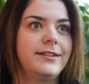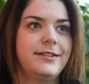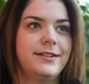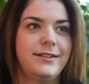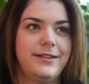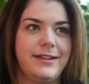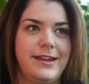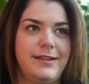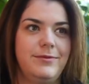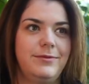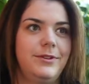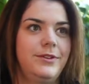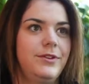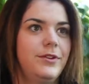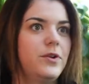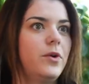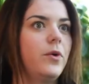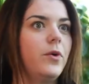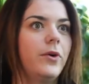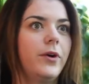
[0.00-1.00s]
the label, the
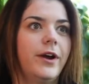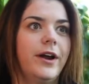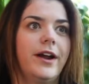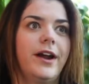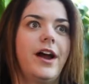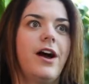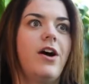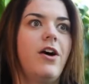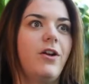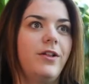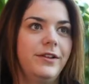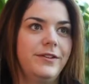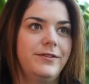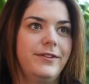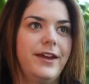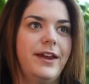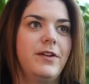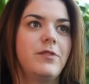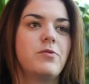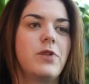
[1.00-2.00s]
cork, all of
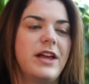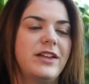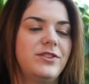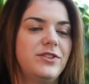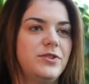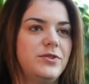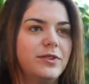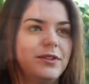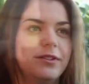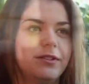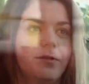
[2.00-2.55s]
it. As soon as